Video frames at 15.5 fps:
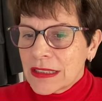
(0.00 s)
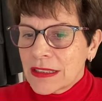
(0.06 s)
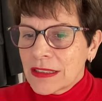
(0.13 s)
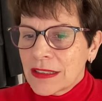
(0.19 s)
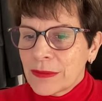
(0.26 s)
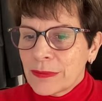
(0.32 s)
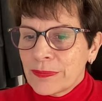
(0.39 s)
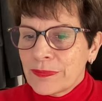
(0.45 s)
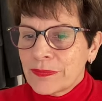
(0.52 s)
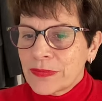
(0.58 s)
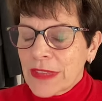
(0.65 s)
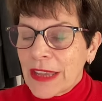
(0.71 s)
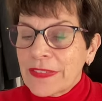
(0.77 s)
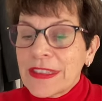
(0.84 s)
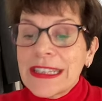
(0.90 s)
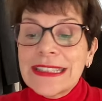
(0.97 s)
Um,
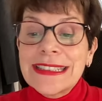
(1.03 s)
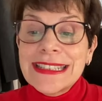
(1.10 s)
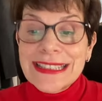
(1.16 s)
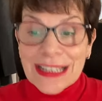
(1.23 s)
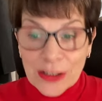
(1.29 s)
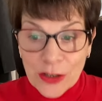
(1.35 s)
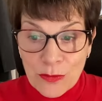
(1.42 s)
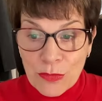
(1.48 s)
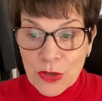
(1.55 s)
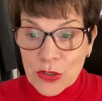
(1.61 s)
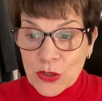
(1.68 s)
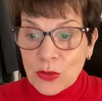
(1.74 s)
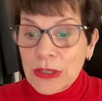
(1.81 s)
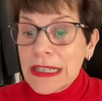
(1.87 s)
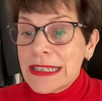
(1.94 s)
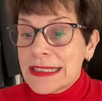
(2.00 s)
I think it is like a
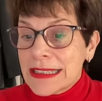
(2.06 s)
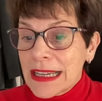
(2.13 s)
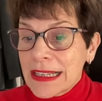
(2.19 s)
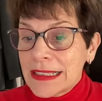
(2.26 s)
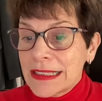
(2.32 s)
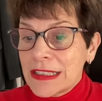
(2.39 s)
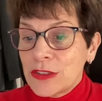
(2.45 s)
muscle. Exactly.